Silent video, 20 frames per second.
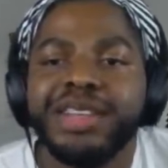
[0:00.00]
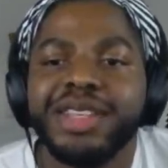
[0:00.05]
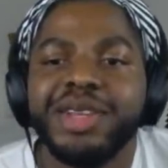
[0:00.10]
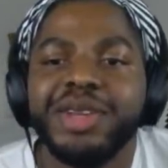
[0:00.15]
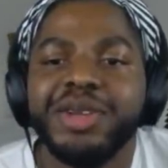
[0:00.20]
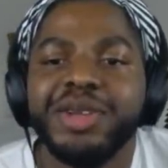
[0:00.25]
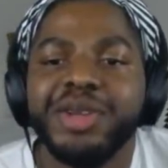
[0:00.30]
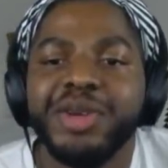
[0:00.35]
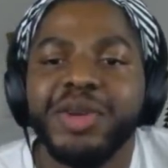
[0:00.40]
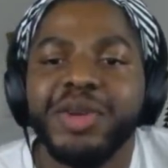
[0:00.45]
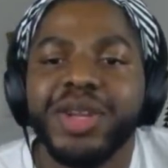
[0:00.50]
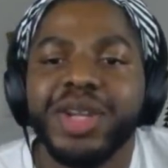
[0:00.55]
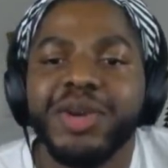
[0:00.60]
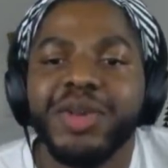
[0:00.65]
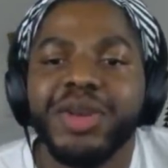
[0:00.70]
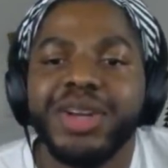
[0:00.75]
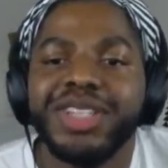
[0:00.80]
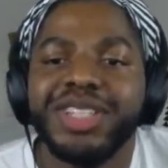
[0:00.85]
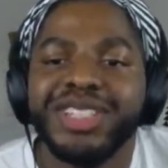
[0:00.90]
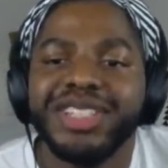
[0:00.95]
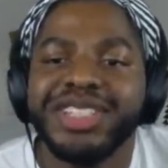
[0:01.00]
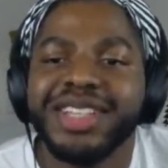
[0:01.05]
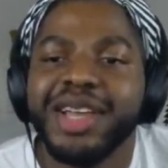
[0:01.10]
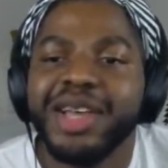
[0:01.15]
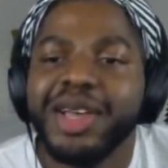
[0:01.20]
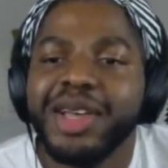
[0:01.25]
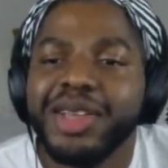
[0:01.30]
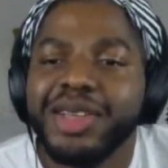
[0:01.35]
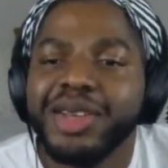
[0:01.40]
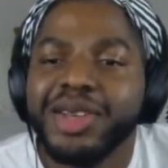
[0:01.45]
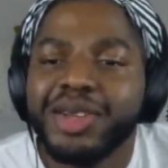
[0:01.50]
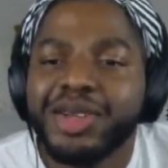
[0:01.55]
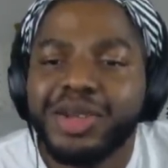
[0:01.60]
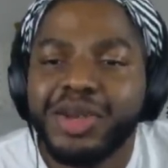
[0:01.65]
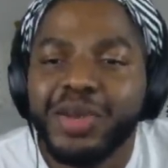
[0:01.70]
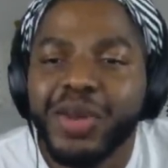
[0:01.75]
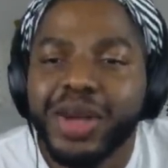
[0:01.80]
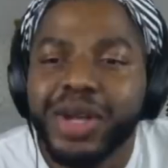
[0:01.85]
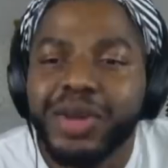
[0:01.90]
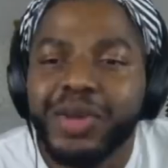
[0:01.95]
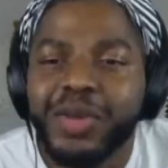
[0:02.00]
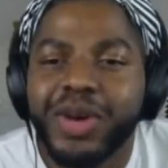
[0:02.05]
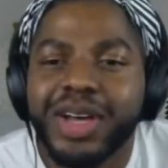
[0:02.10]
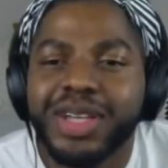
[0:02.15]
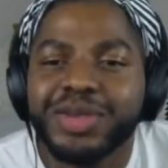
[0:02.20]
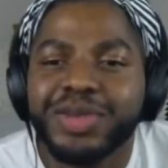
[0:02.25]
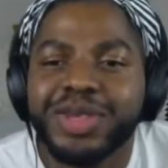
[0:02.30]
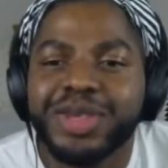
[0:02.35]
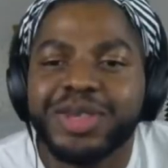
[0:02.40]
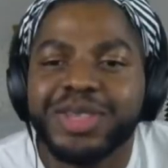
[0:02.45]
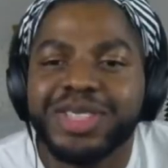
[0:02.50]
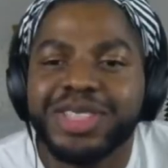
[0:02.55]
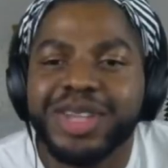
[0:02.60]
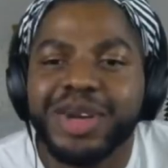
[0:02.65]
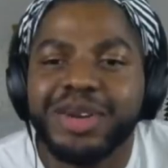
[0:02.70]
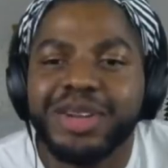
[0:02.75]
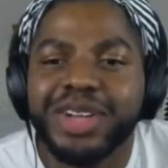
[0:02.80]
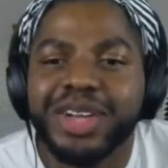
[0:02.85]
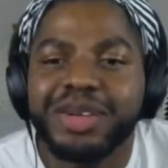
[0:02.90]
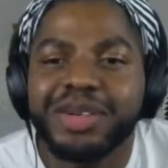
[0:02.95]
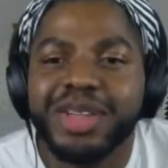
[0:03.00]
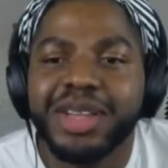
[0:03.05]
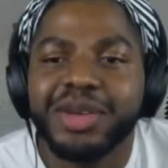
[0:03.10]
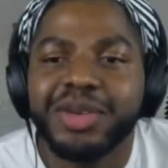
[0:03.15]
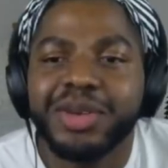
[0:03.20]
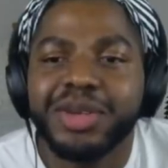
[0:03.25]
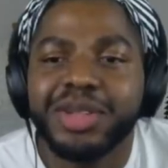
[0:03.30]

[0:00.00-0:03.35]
You knew when it was. You knew what it was when you showed up.